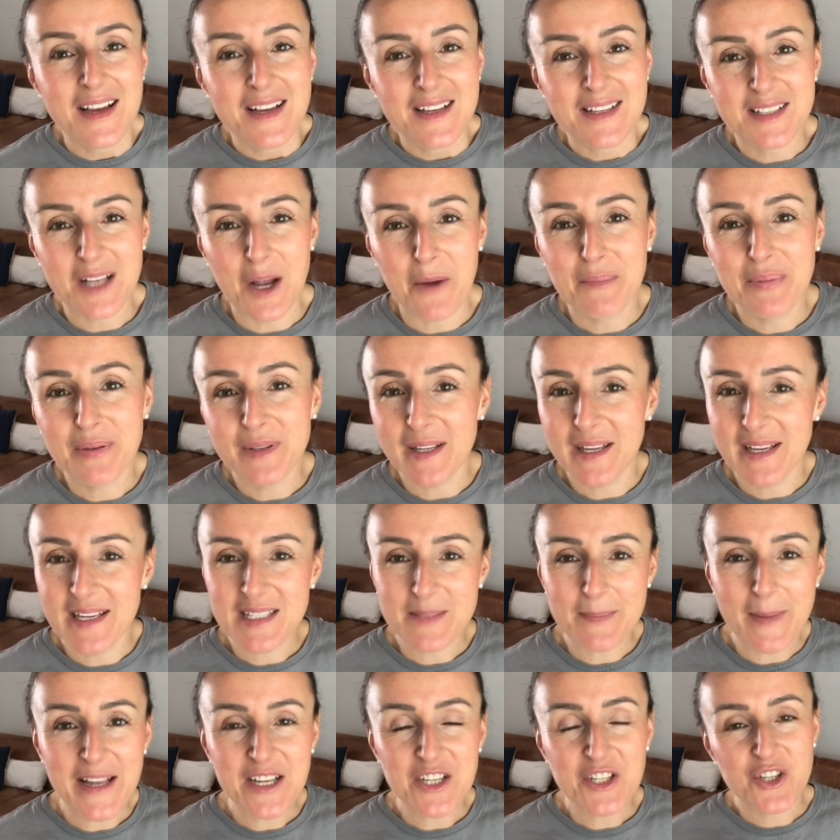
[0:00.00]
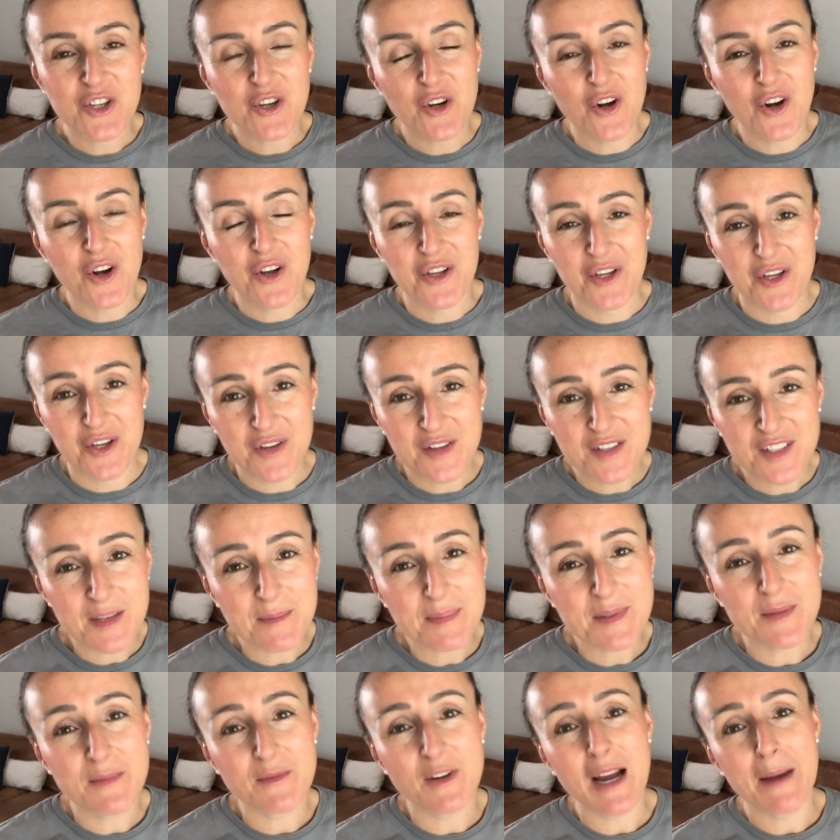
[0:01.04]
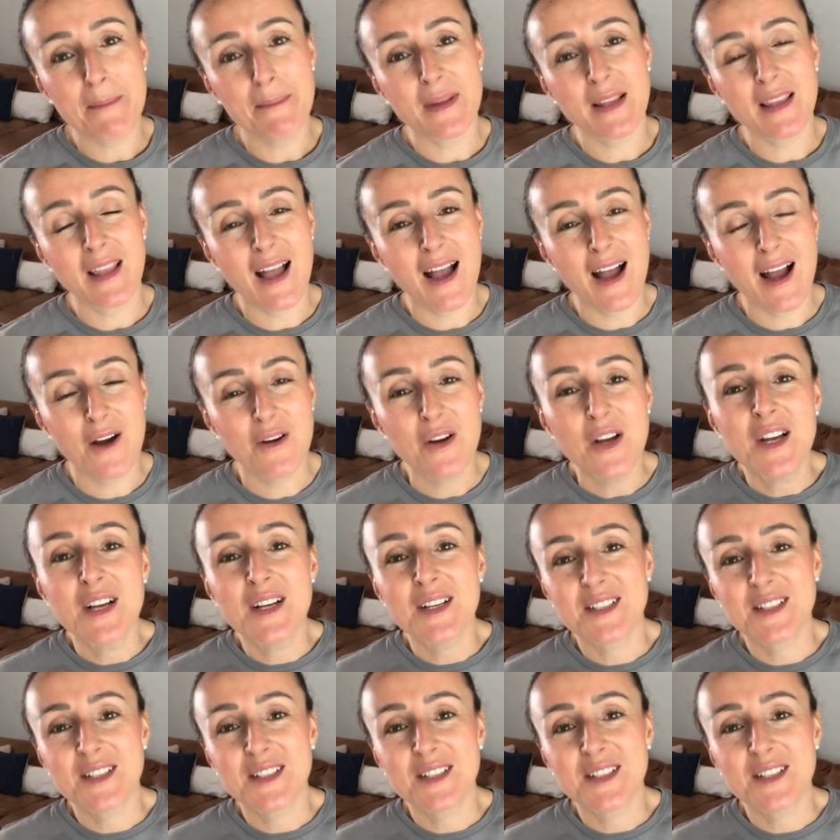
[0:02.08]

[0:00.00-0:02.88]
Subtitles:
So please make sure you subscribe below